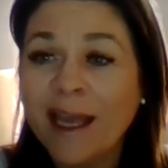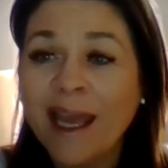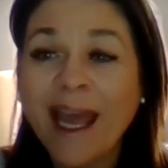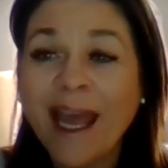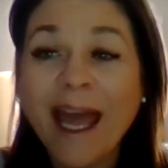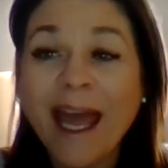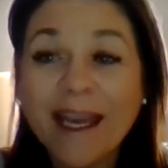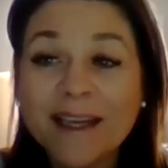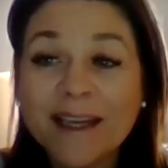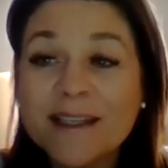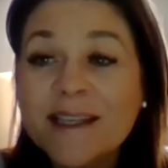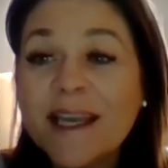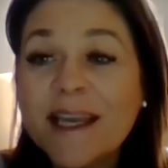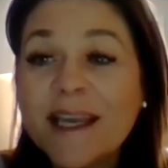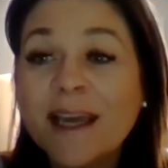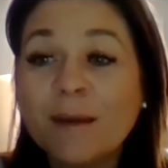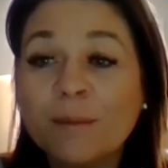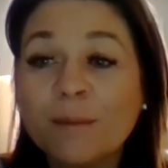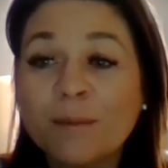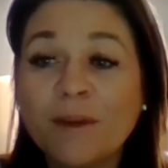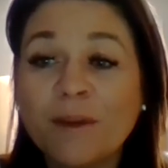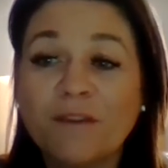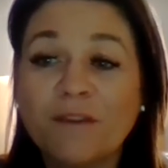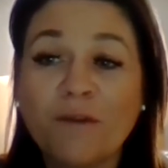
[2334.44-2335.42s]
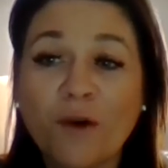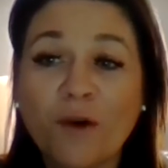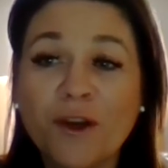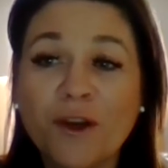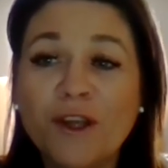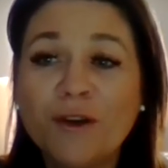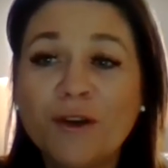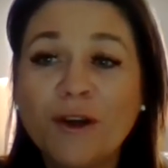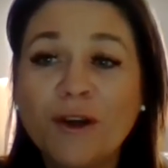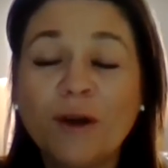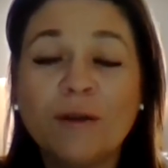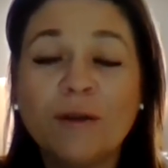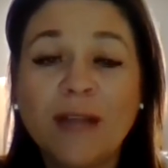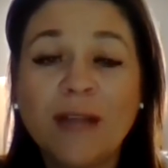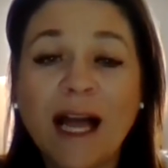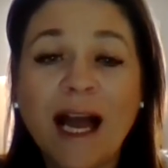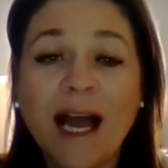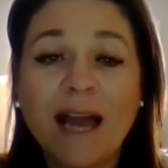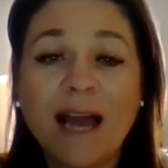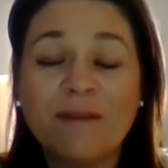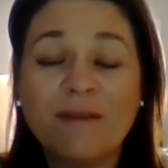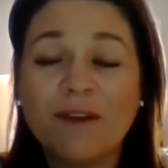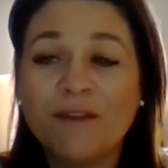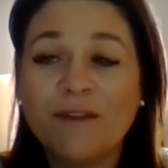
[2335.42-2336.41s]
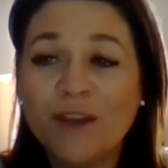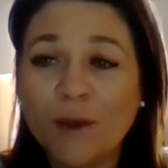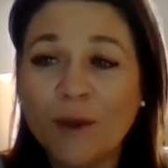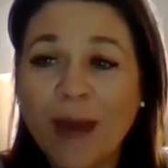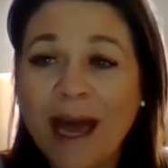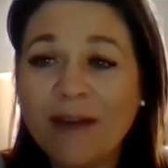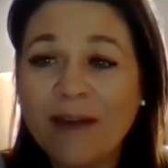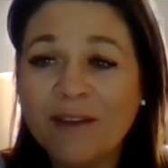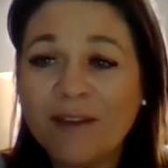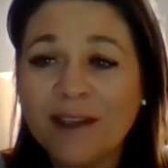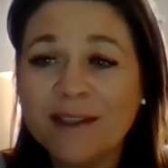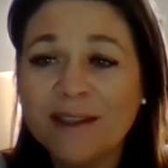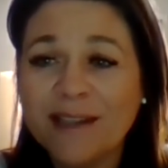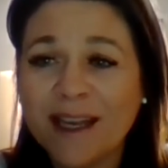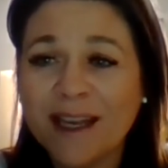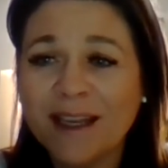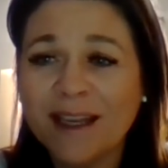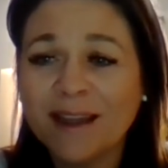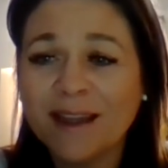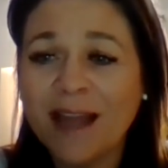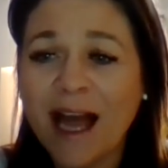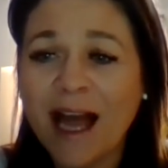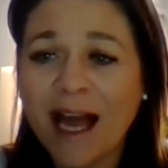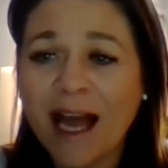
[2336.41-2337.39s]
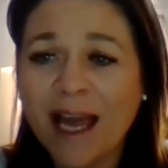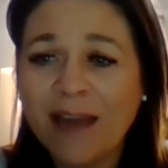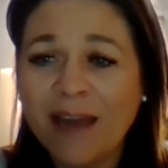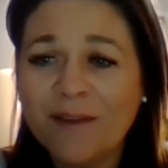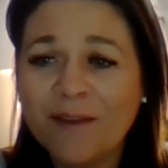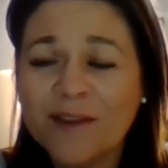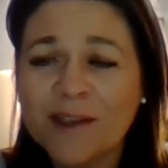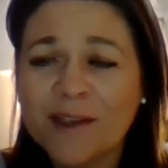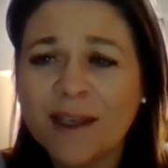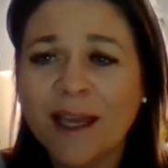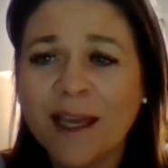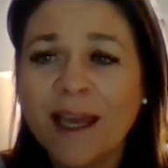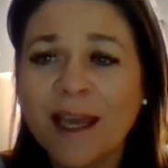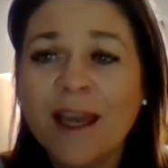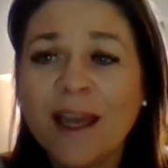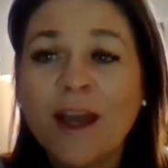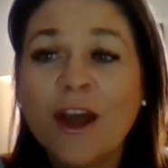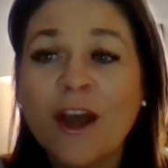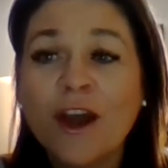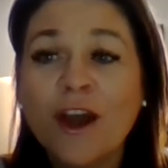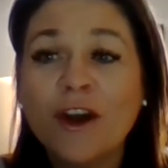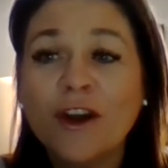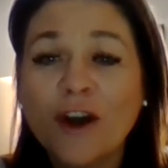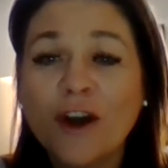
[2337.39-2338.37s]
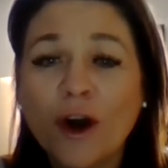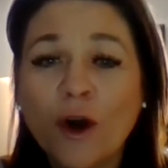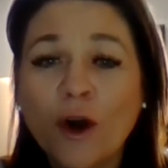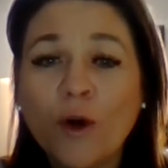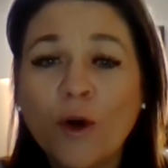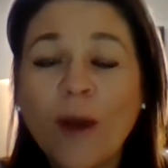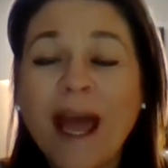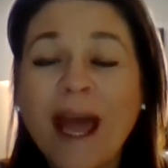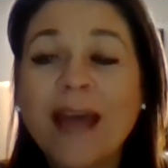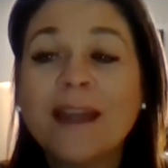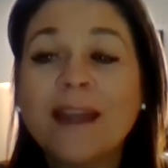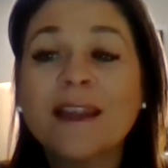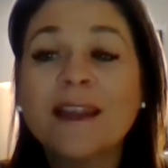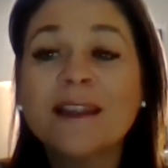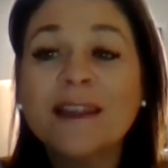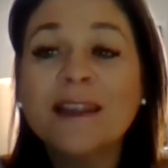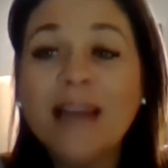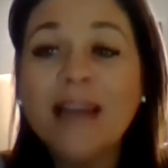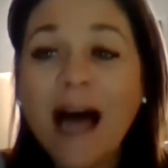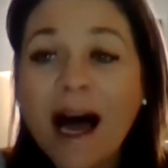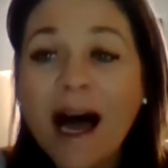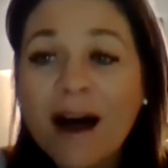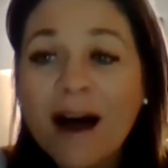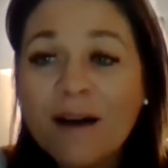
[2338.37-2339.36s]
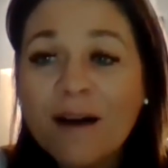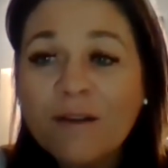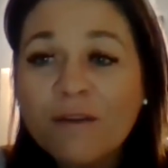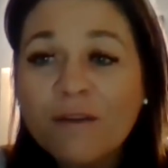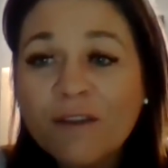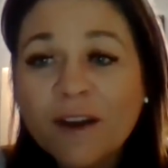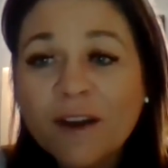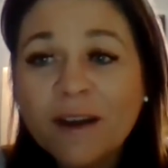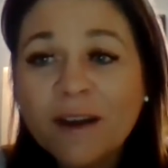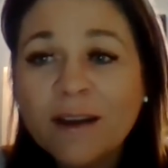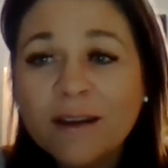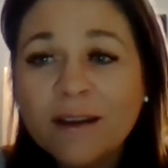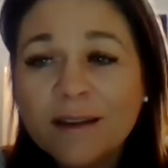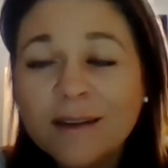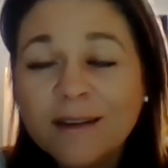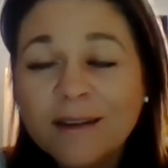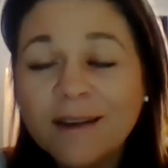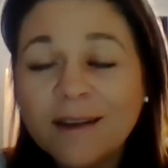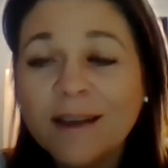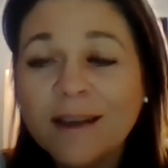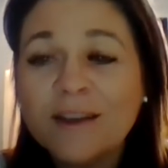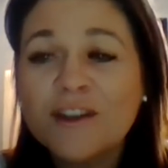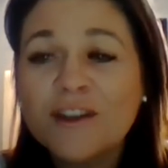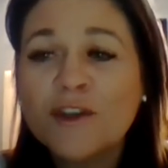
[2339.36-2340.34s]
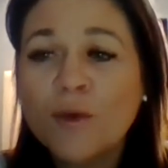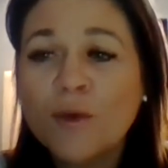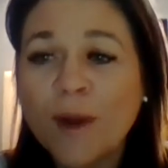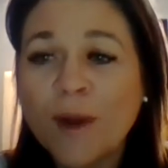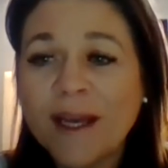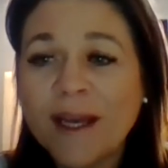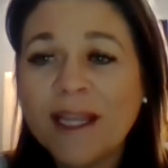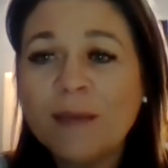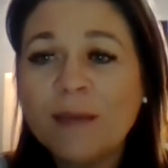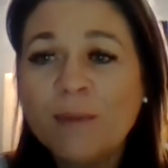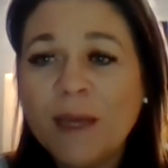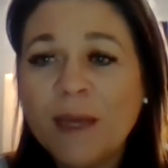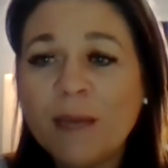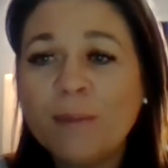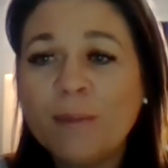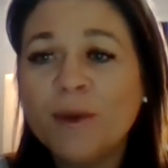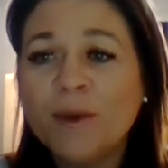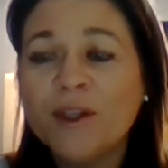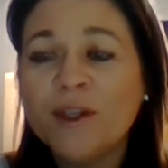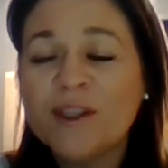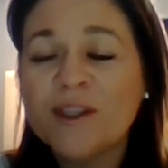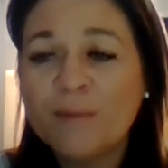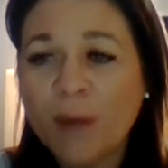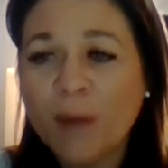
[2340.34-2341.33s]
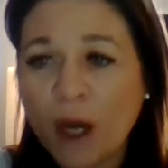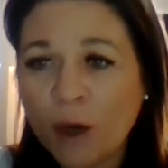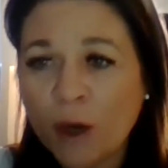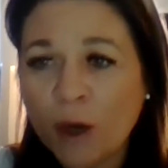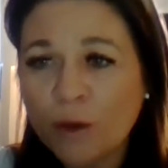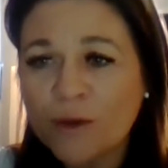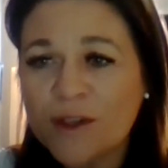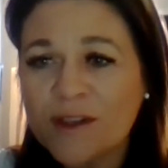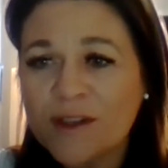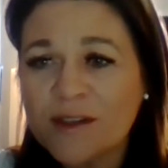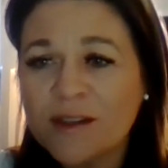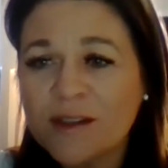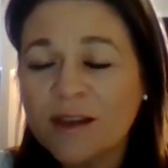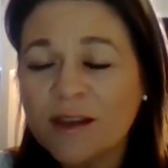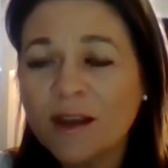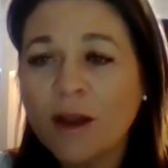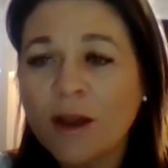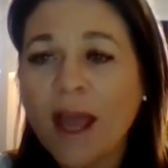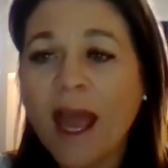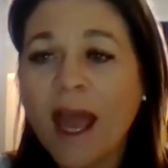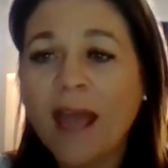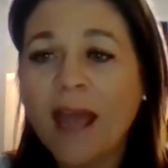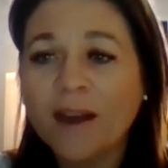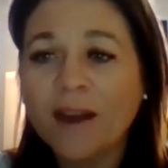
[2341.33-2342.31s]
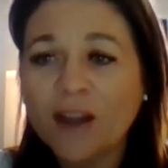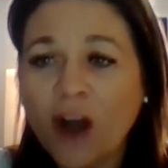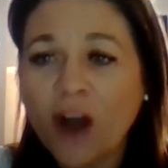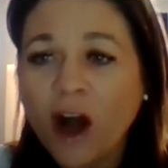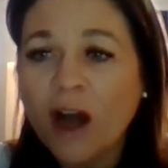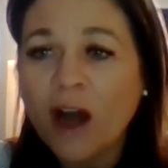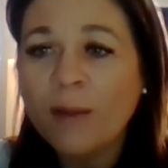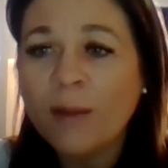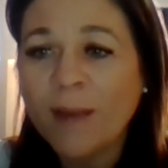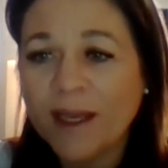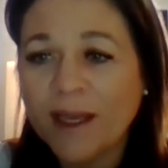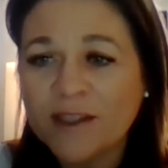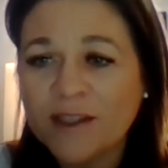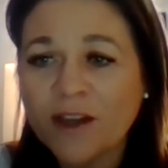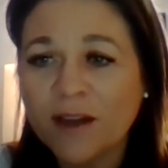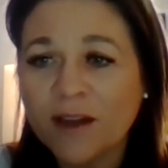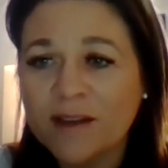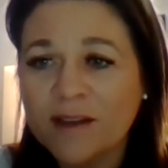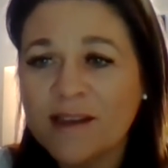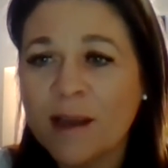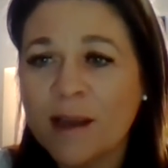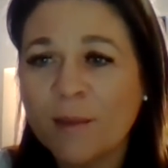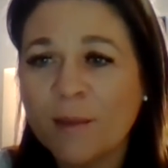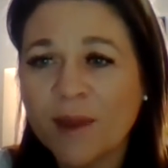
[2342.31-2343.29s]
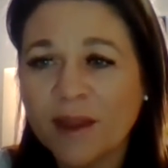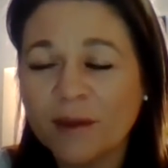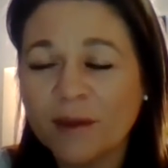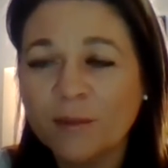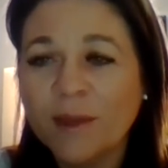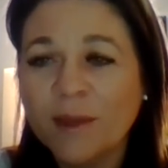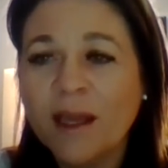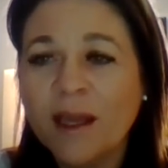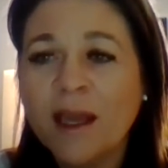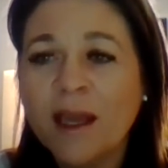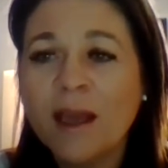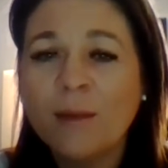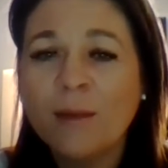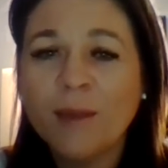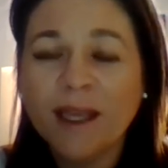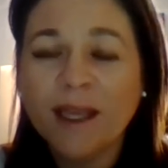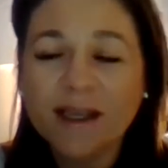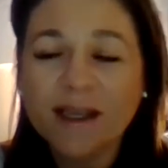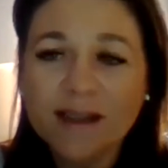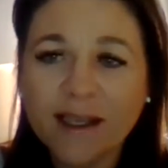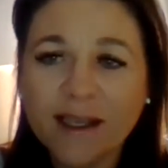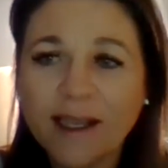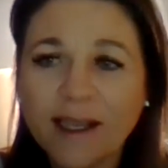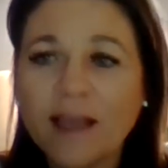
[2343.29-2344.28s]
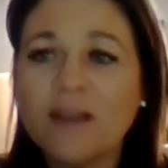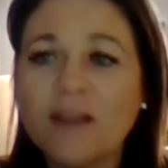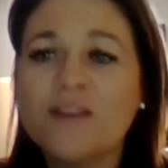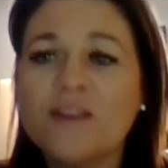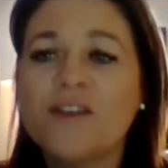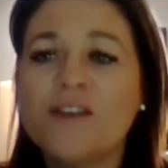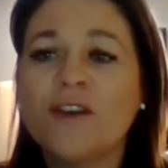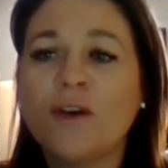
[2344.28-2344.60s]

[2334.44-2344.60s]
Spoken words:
And a tip, before you go live, if you haven't done lives, go and love 20 people's posts and comment on some of them, because it gets